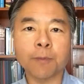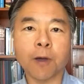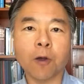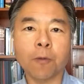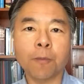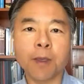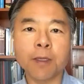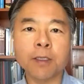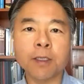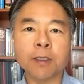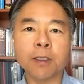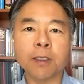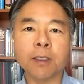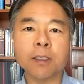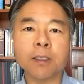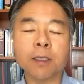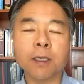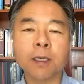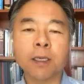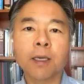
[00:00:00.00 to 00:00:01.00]

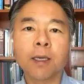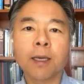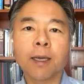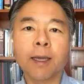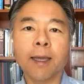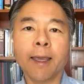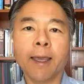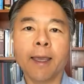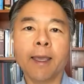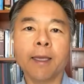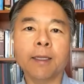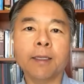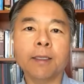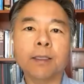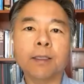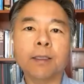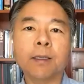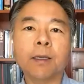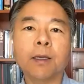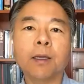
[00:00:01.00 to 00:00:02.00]
businesses,
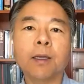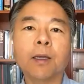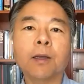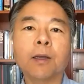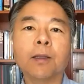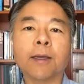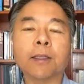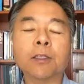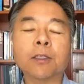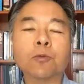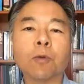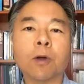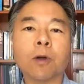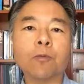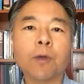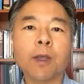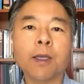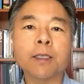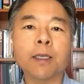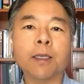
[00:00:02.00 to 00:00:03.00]
and that's one
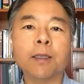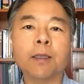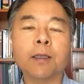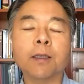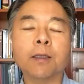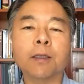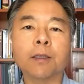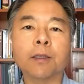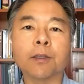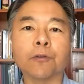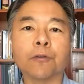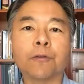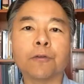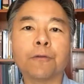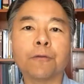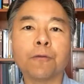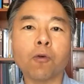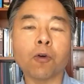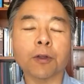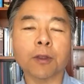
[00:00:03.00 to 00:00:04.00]
reason the
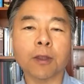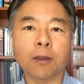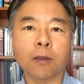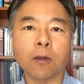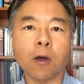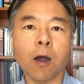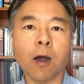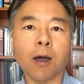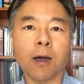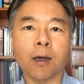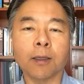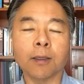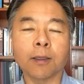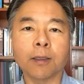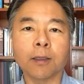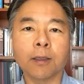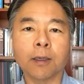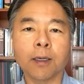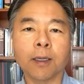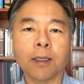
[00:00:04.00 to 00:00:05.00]
fourth law
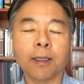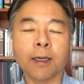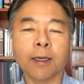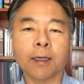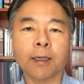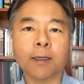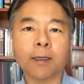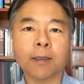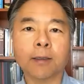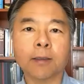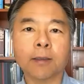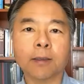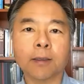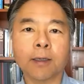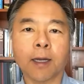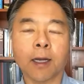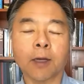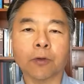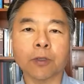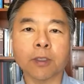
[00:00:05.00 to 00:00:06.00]
uh, that
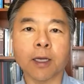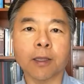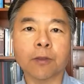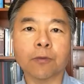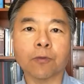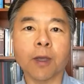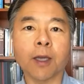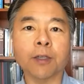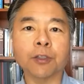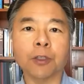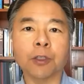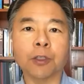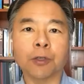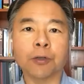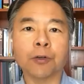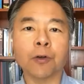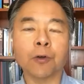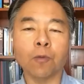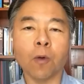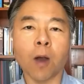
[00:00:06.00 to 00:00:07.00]
Congress got through actually
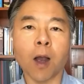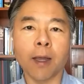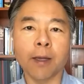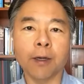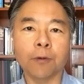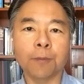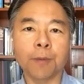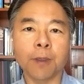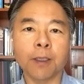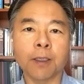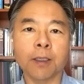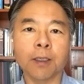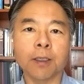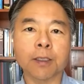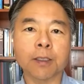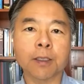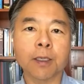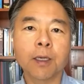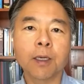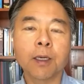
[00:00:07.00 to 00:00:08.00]
took a while
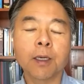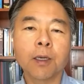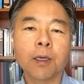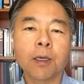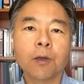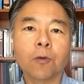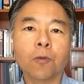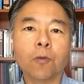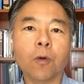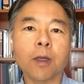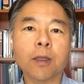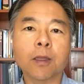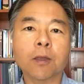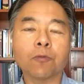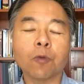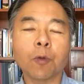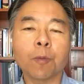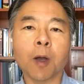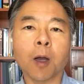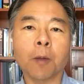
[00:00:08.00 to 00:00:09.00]
because what the
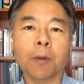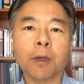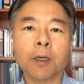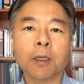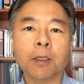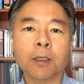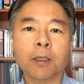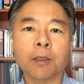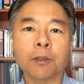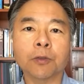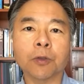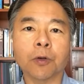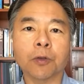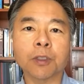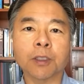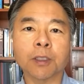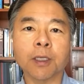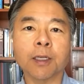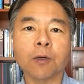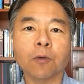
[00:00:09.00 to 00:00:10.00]
Republican-controlled
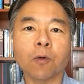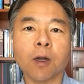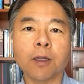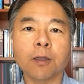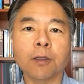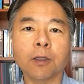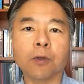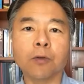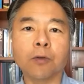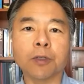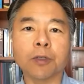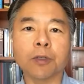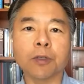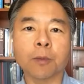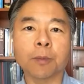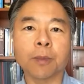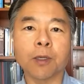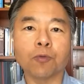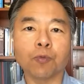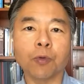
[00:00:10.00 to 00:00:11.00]
Senate wanted to do was
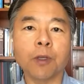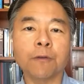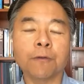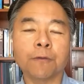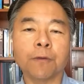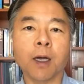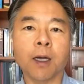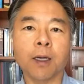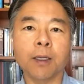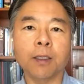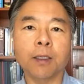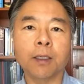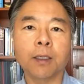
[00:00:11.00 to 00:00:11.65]
simply refund